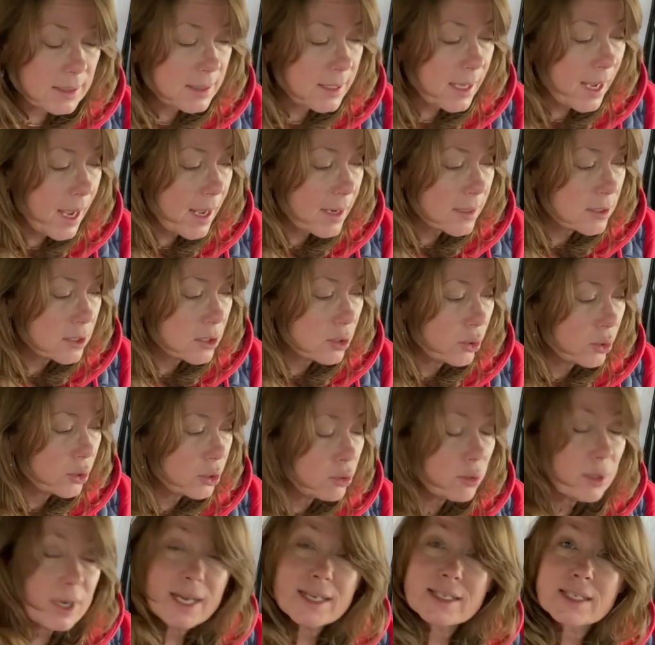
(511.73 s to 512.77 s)
that. So
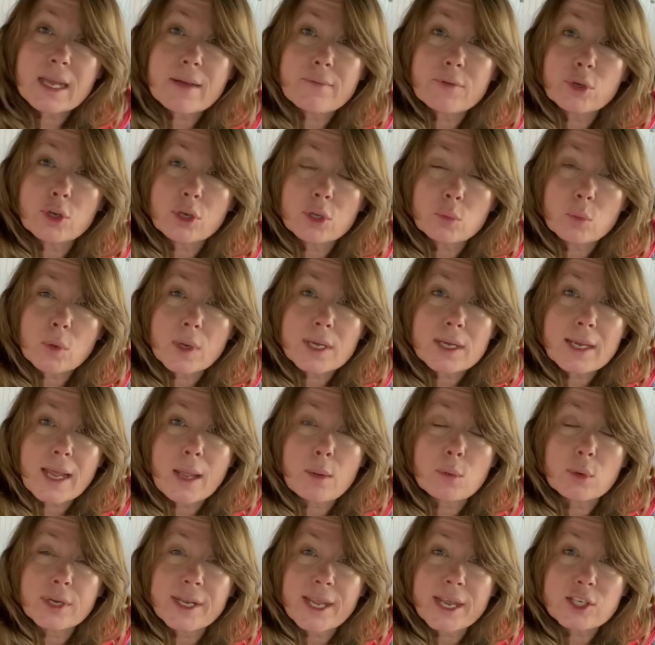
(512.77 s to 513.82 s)
you guys have a good one.
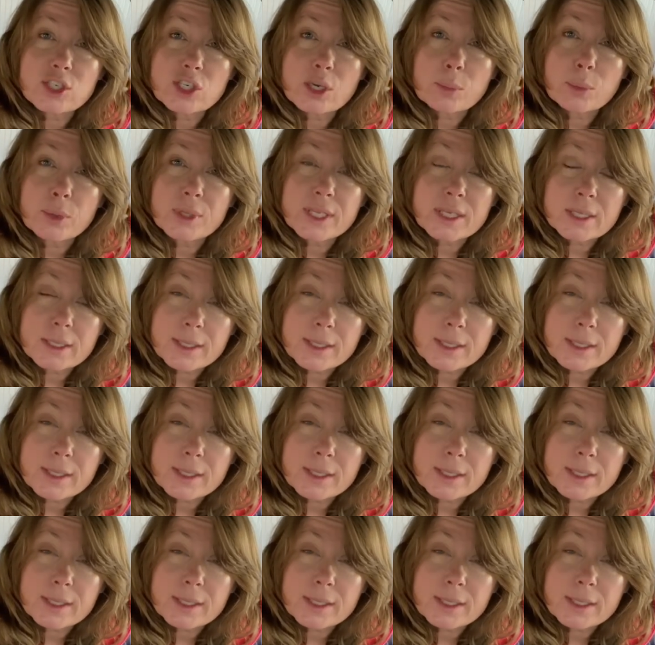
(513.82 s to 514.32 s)
I will catch up with you